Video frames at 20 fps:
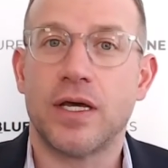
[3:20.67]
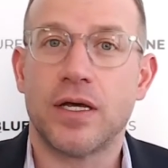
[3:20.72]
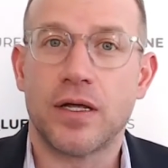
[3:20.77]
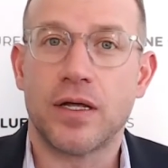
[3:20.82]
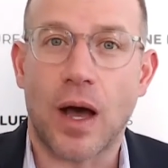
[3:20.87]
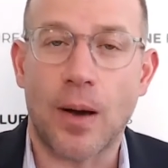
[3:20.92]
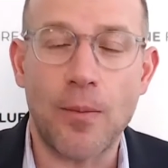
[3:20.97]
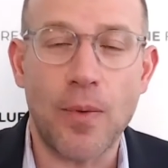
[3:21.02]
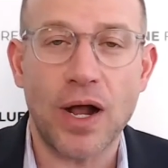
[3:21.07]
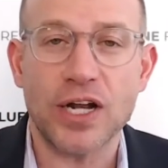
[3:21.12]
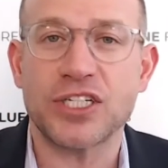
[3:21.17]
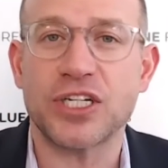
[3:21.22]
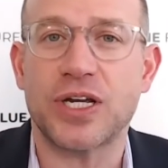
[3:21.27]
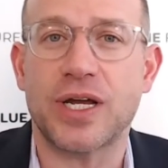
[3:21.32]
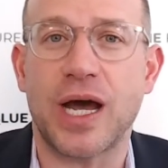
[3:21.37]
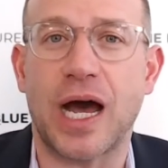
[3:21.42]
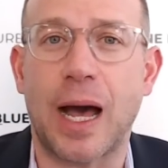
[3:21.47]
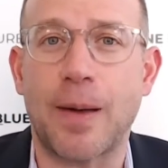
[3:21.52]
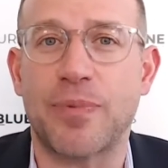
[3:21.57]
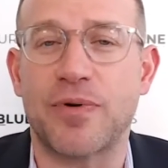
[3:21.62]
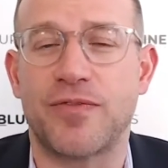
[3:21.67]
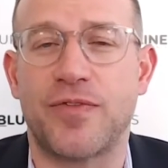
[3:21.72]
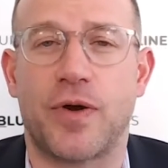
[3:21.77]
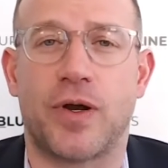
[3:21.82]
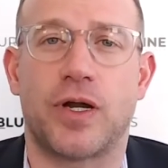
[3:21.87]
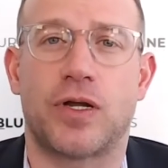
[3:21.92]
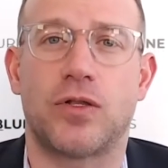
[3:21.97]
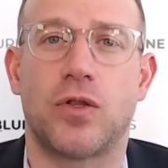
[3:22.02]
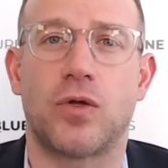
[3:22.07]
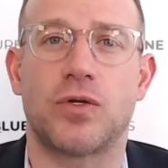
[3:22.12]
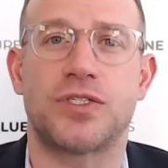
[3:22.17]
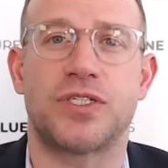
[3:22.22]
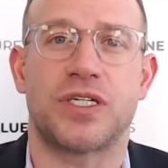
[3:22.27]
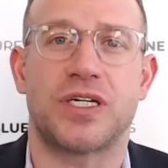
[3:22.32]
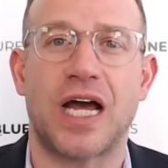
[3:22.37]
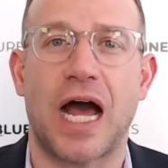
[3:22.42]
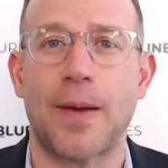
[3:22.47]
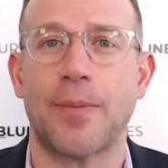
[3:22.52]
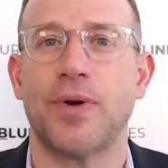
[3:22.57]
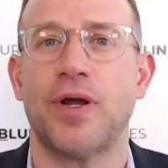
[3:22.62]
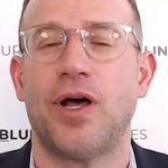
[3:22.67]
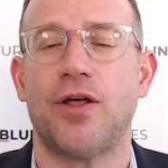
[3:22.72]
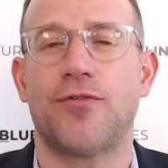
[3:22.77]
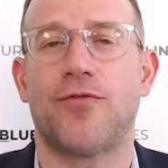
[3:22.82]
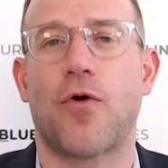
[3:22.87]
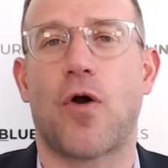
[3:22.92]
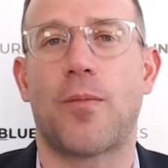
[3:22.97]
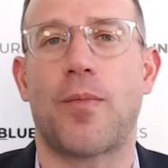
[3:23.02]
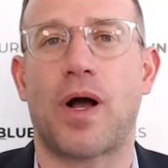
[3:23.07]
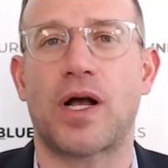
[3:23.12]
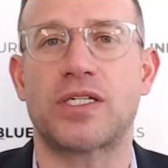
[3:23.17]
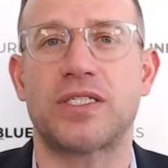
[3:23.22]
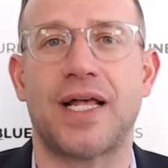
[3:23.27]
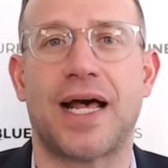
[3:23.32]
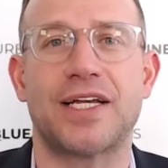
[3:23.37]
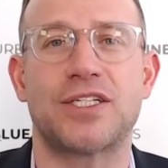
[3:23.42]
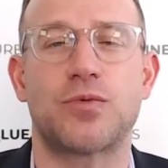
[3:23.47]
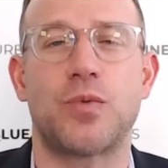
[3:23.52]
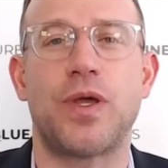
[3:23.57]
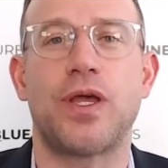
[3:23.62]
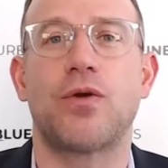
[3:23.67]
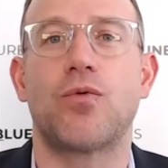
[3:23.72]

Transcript: I'm watching copper very closely. Copper held $4 last week,